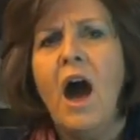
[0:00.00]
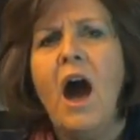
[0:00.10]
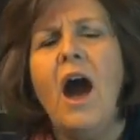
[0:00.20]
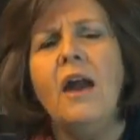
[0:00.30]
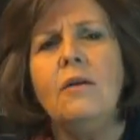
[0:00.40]

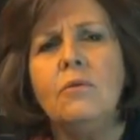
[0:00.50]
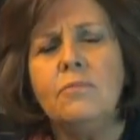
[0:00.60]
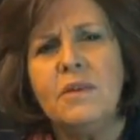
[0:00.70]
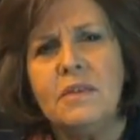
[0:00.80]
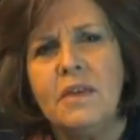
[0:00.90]
I would
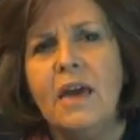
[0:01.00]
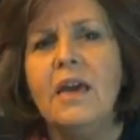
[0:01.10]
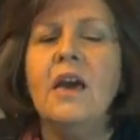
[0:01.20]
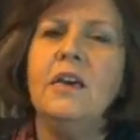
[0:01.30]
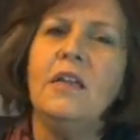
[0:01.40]
be saying,
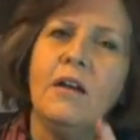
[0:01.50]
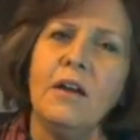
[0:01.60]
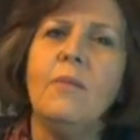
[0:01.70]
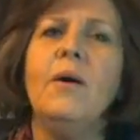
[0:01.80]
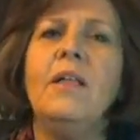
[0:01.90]
you know,
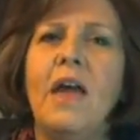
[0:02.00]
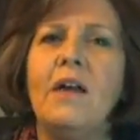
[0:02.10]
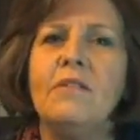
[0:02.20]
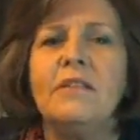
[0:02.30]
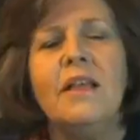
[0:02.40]
come on, Aries,